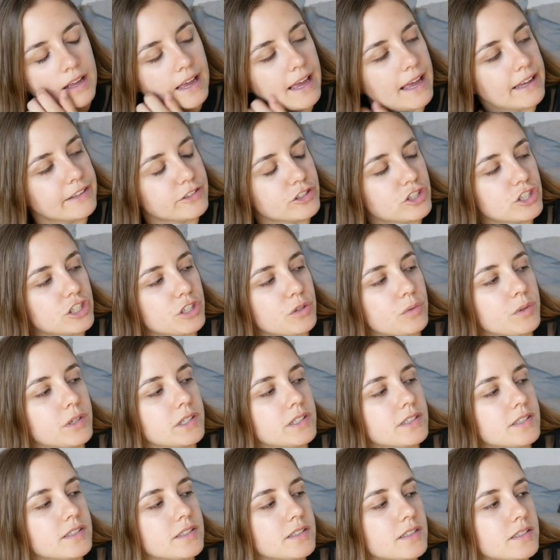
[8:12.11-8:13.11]
And she
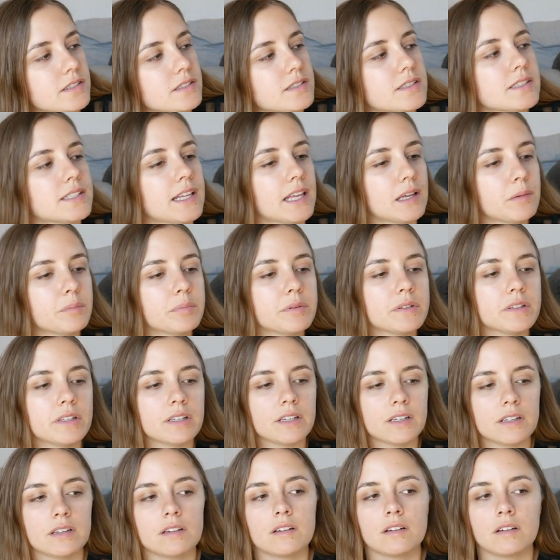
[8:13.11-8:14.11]
was
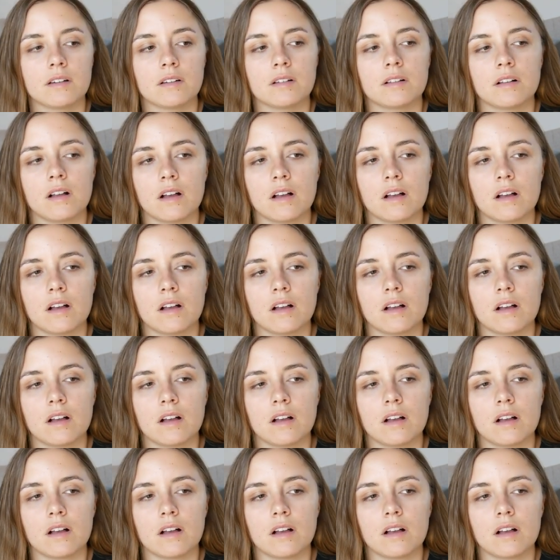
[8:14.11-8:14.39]
sampling